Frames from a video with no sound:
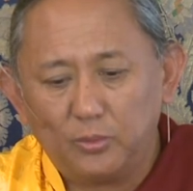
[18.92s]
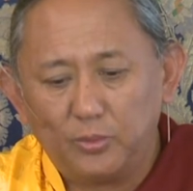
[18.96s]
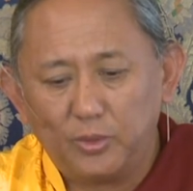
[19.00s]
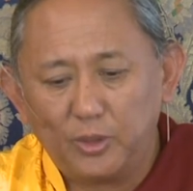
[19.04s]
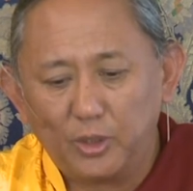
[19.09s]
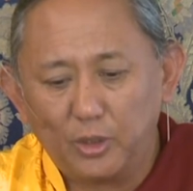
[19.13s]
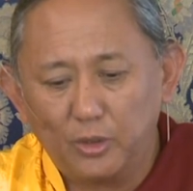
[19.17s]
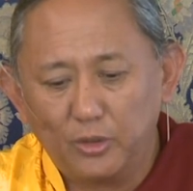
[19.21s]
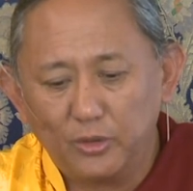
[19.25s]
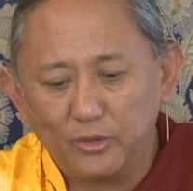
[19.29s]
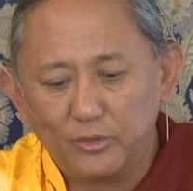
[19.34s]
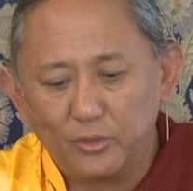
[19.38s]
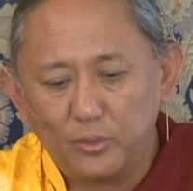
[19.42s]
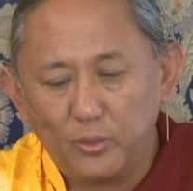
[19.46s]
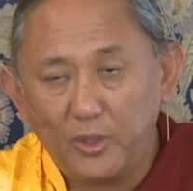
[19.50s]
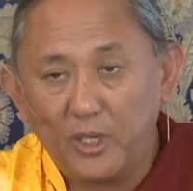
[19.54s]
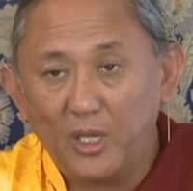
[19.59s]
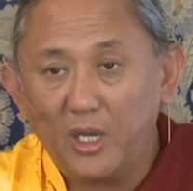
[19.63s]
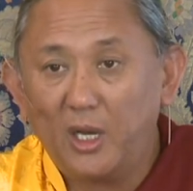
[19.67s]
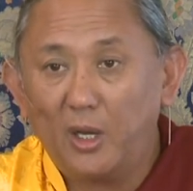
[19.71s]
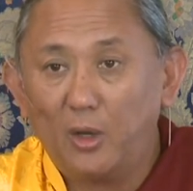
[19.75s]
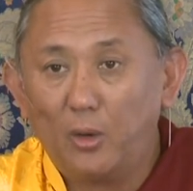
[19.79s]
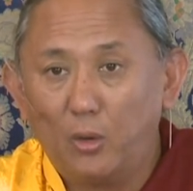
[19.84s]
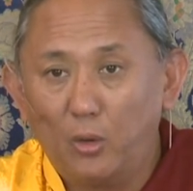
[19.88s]
because
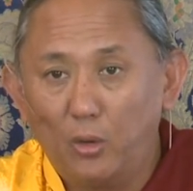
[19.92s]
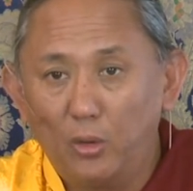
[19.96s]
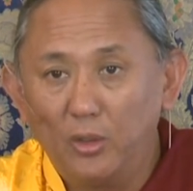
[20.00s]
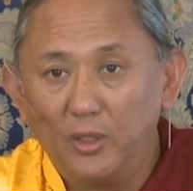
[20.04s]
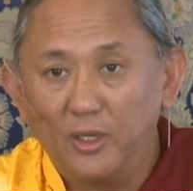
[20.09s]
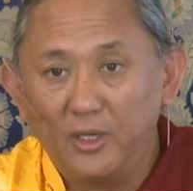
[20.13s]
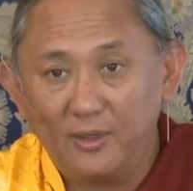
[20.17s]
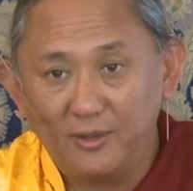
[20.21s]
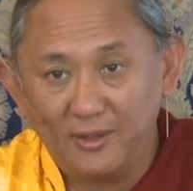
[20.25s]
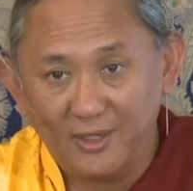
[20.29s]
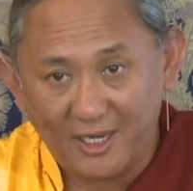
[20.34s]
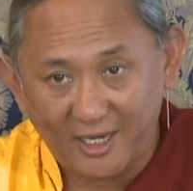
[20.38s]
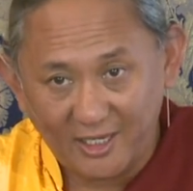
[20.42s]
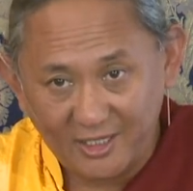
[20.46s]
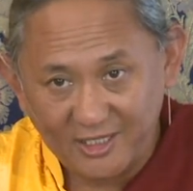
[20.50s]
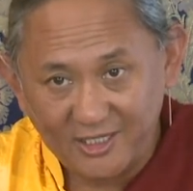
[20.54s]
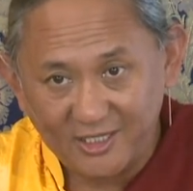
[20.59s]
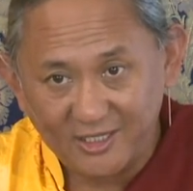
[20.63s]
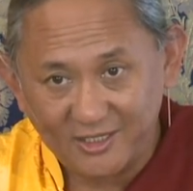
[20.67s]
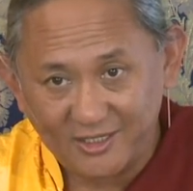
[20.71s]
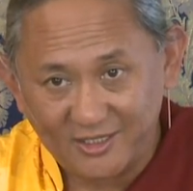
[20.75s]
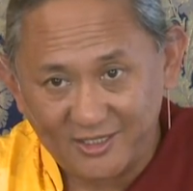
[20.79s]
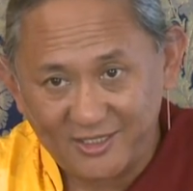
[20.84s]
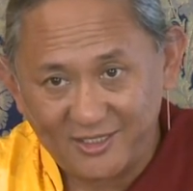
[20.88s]
we are all
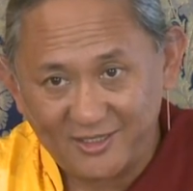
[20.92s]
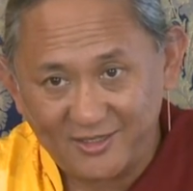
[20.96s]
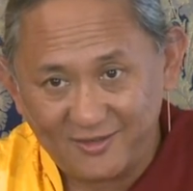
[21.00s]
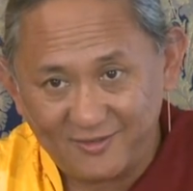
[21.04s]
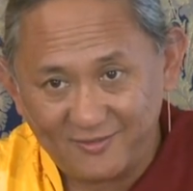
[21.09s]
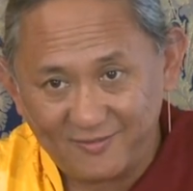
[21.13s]
enlightened